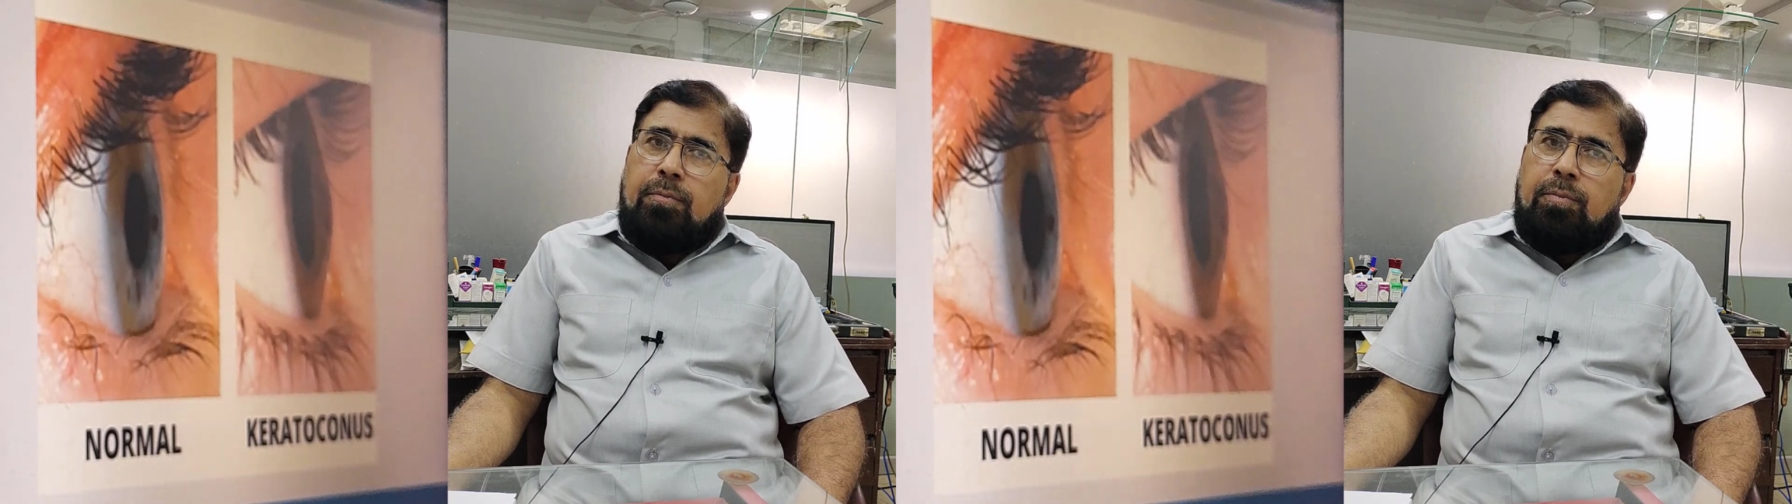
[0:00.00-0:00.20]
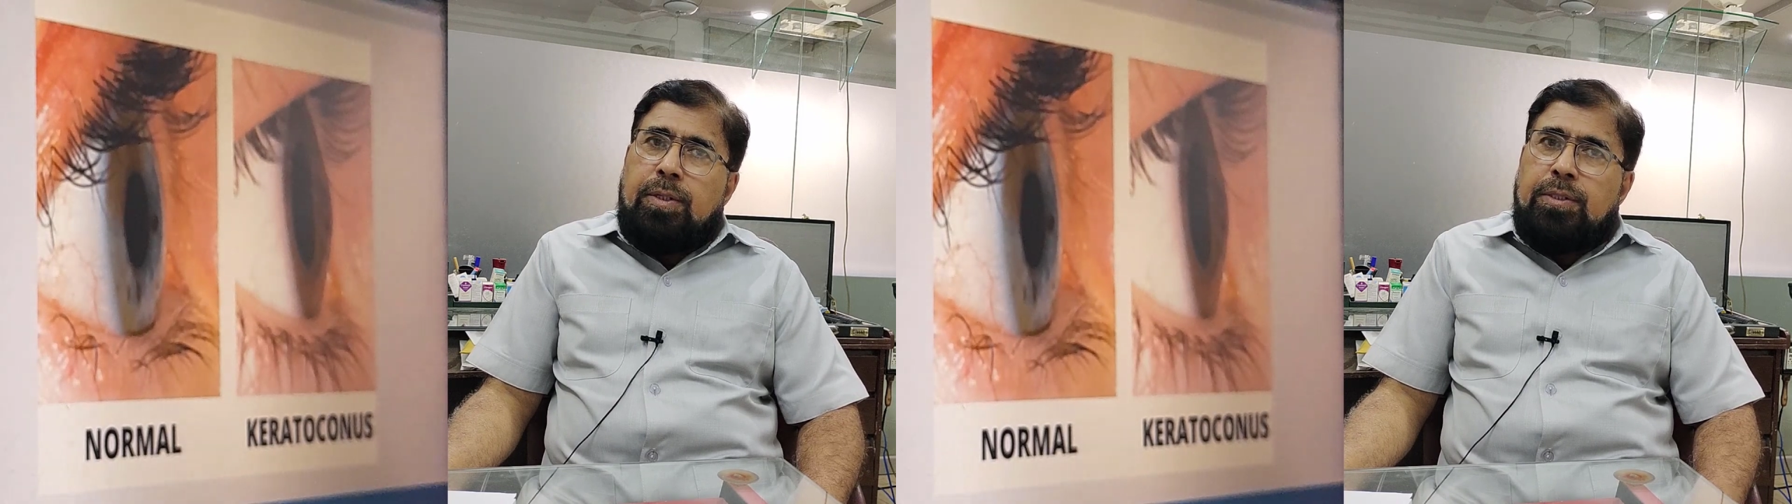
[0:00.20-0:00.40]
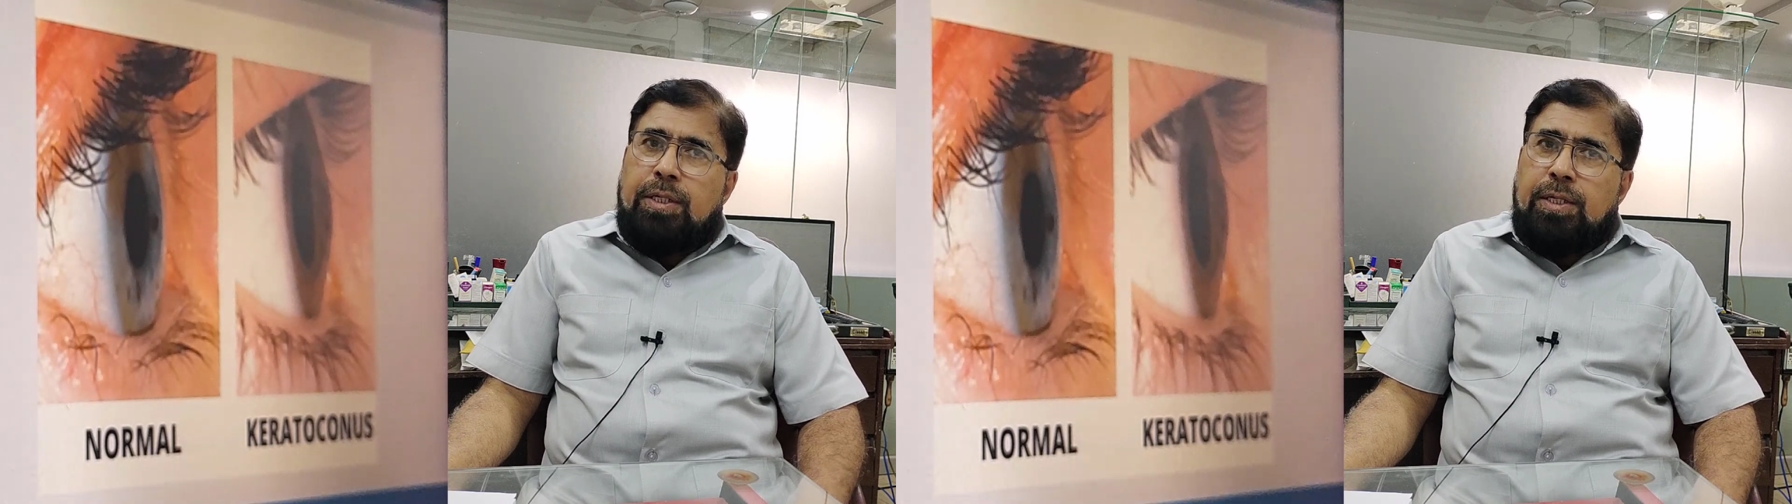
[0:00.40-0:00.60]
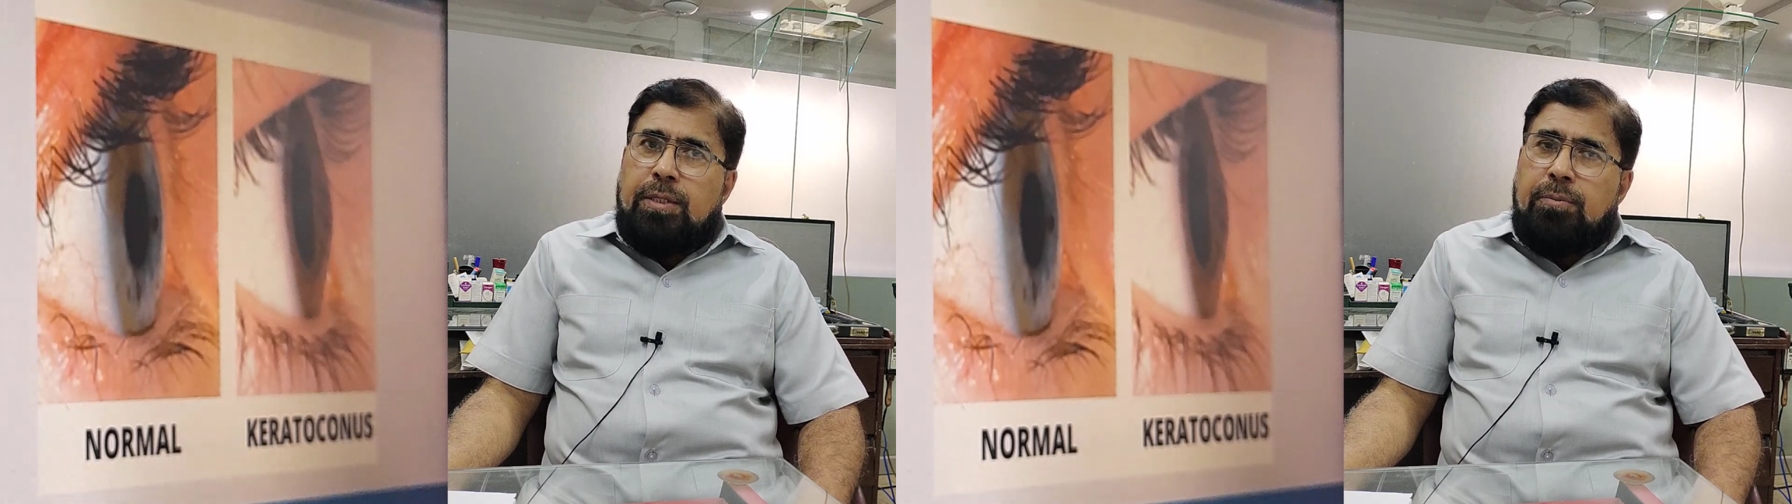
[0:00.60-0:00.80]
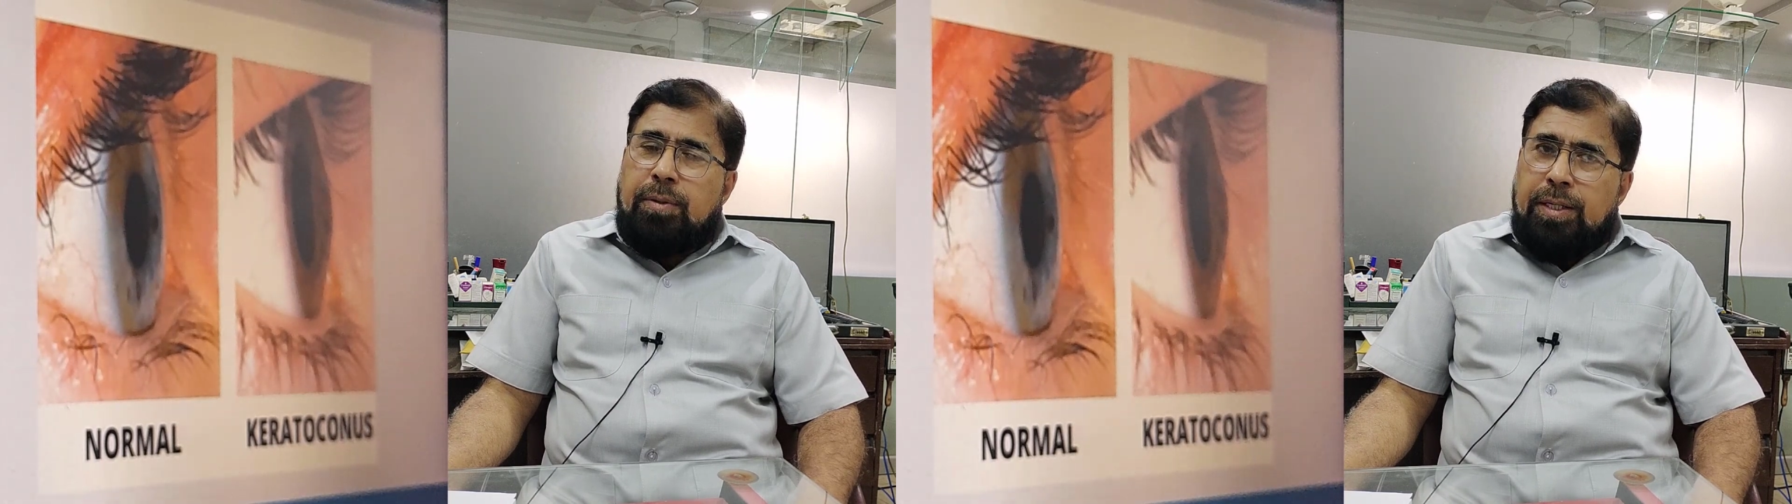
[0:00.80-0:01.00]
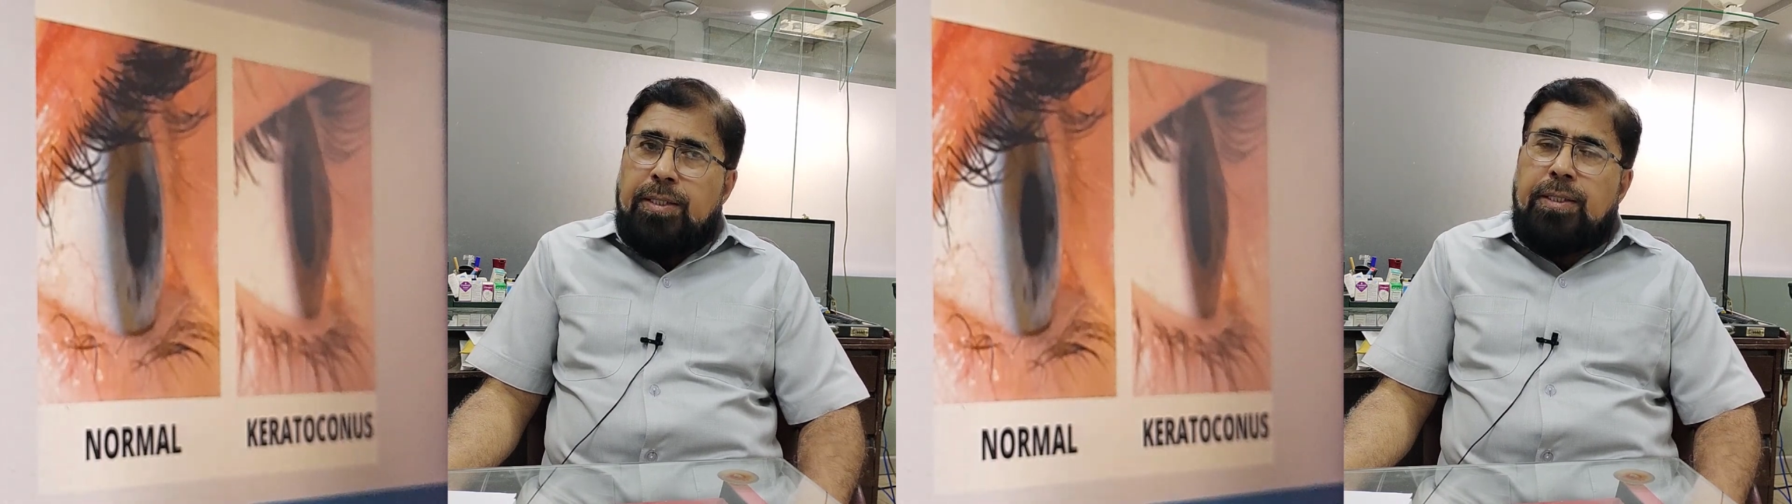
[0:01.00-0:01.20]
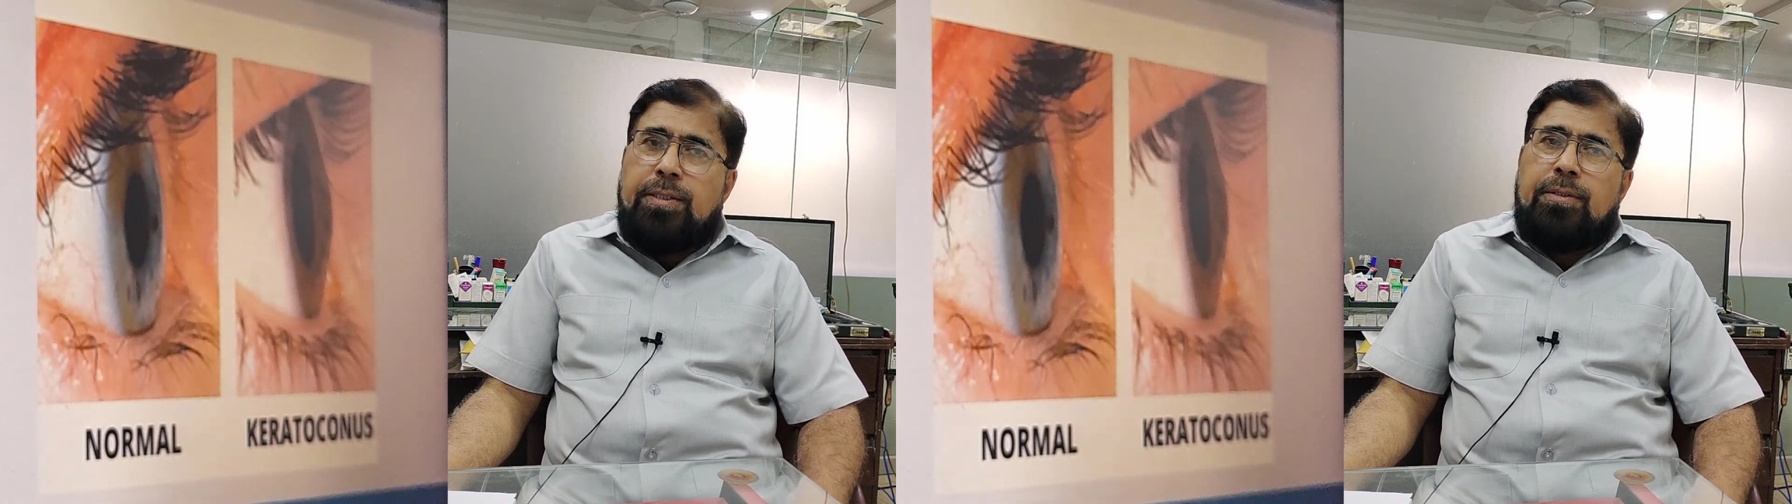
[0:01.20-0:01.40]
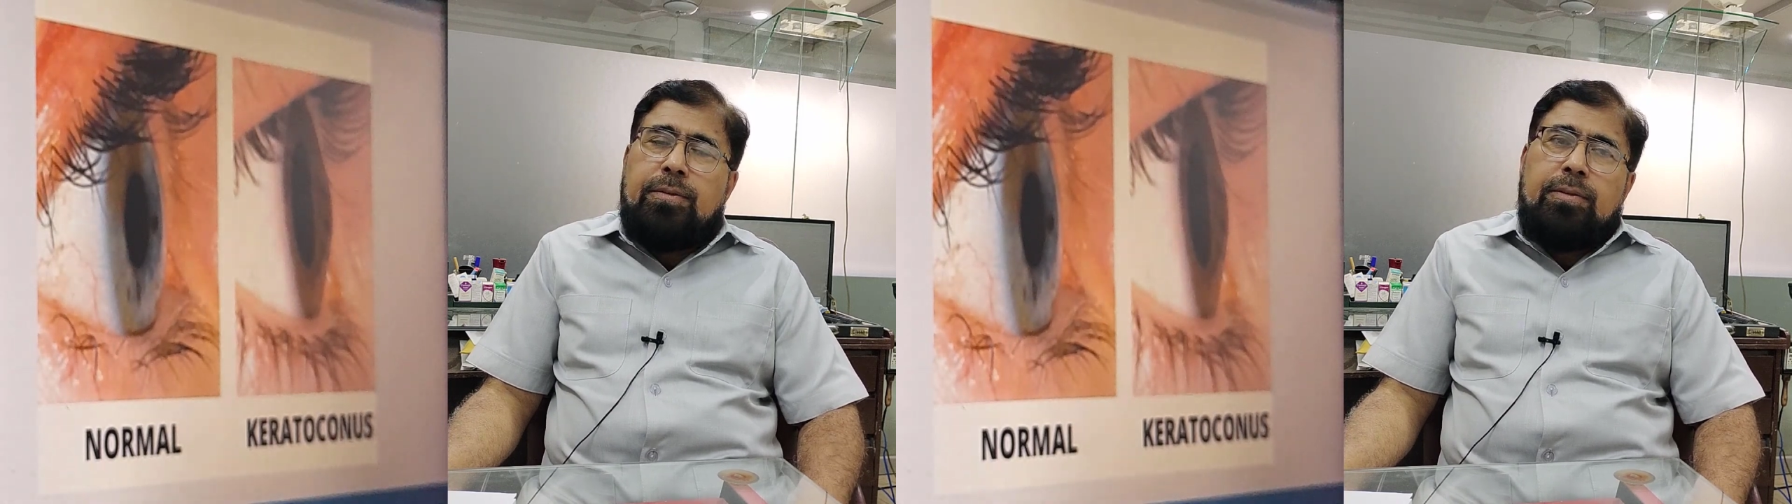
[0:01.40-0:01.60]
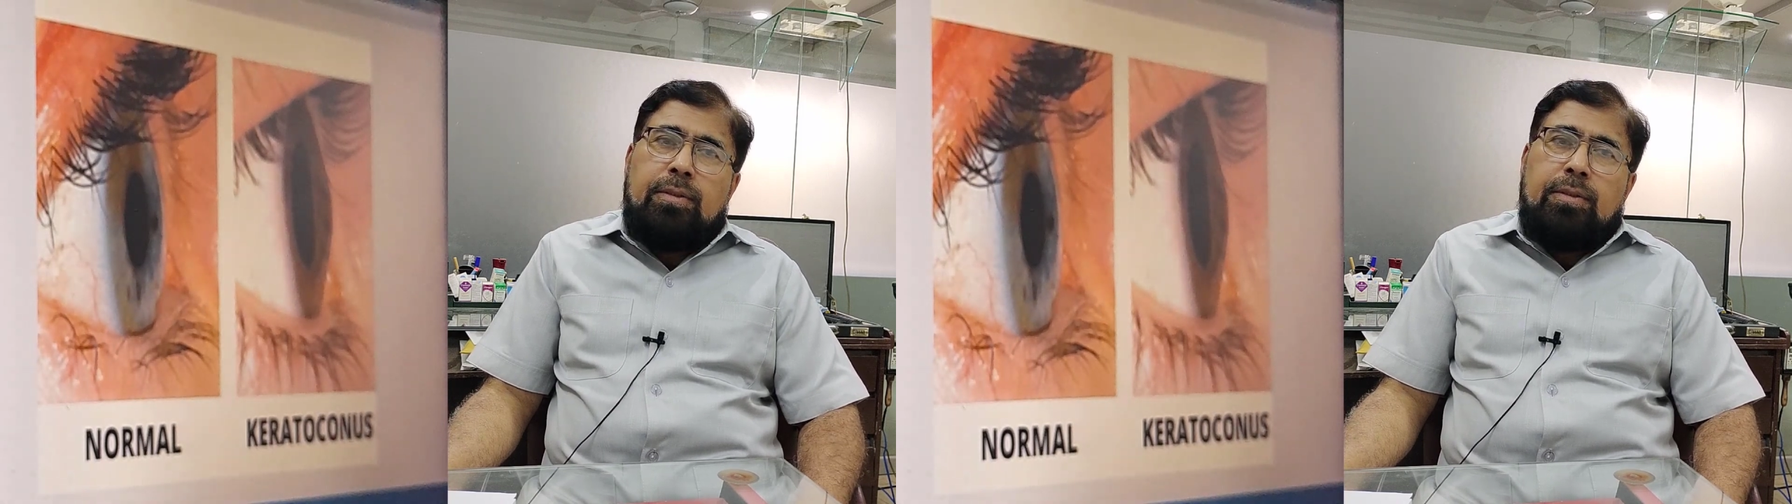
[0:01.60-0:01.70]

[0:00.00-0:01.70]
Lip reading: patient may need